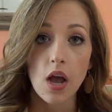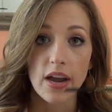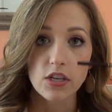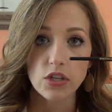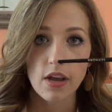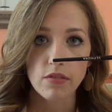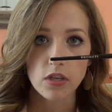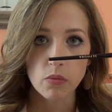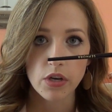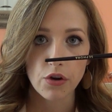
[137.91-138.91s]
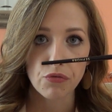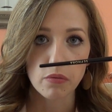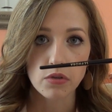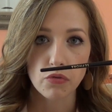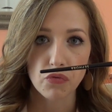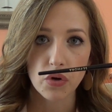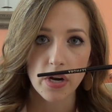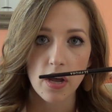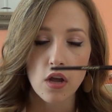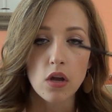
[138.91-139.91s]
I just have this one here from
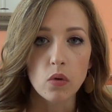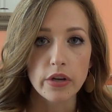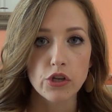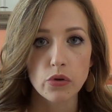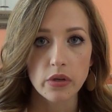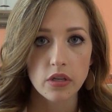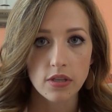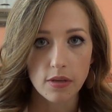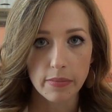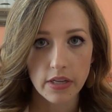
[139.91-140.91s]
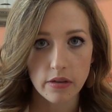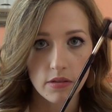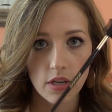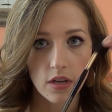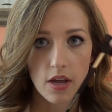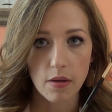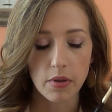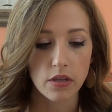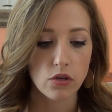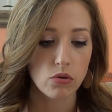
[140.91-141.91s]
Sephora, which you will see me using
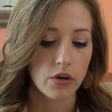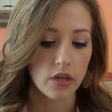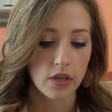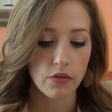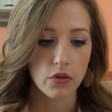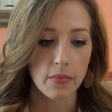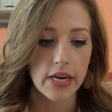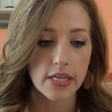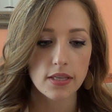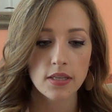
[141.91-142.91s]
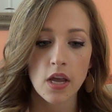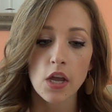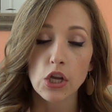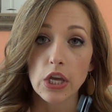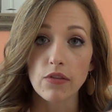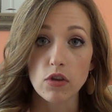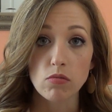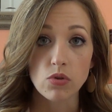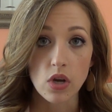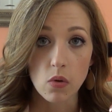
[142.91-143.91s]
in the tutorial in a few minutes. If you
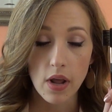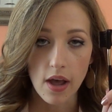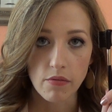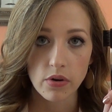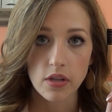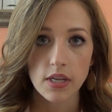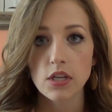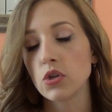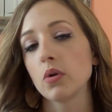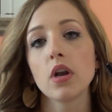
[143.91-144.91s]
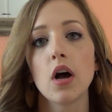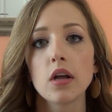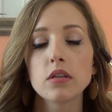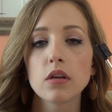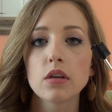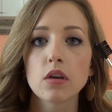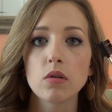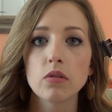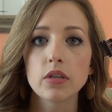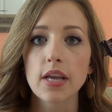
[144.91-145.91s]
don't have one of these, you could also
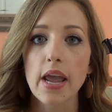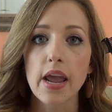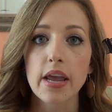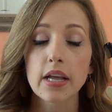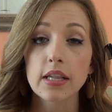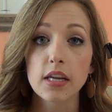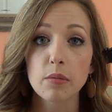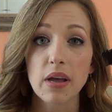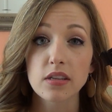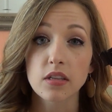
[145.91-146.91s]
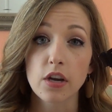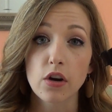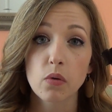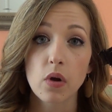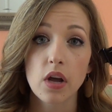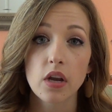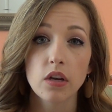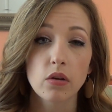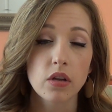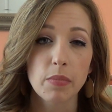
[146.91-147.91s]
use a clean mascara wand.
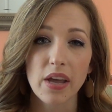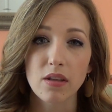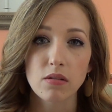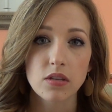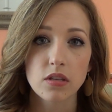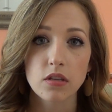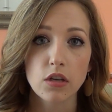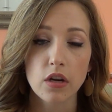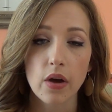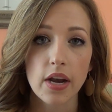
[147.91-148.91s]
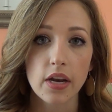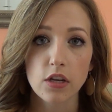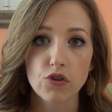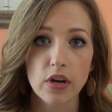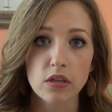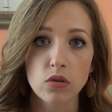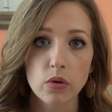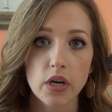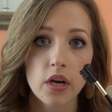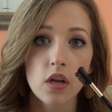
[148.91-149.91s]
You can buy those, you know, at any
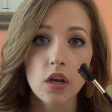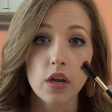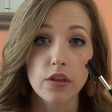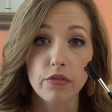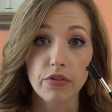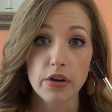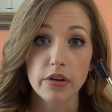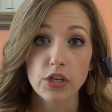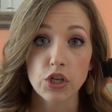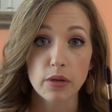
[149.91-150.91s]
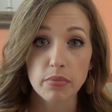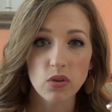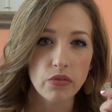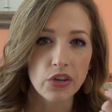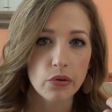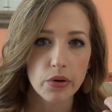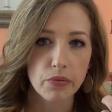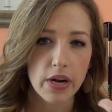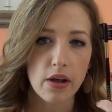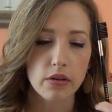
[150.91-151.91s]
drugstore, and they're very cheap. So if you don't want to
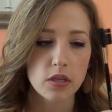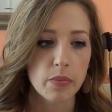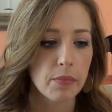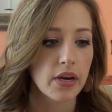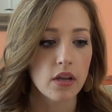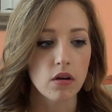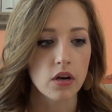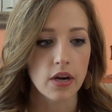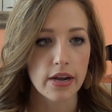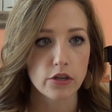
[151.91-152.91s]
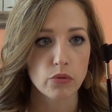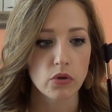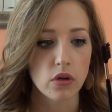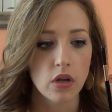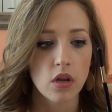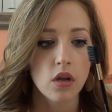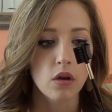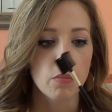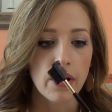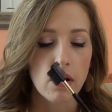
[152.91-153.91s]
run out and spend money on an actual
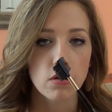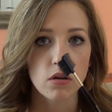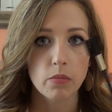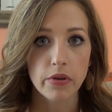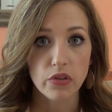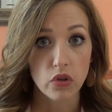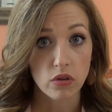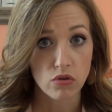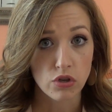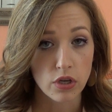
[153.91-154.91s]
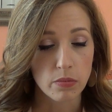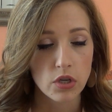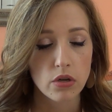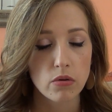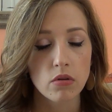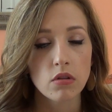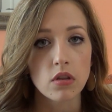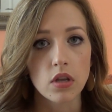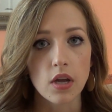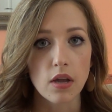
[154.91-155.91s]
brow comb, even though these are cheap too,
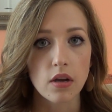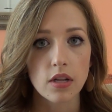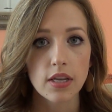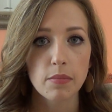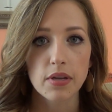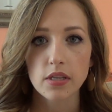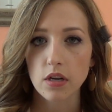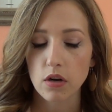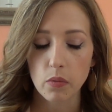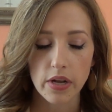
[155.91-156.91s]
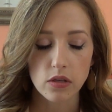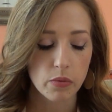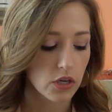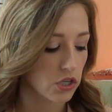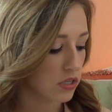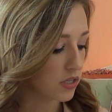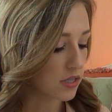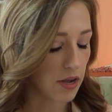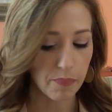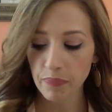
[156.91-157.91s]
the clean mascara wands work just the
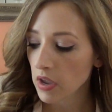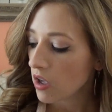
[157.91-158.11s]
same.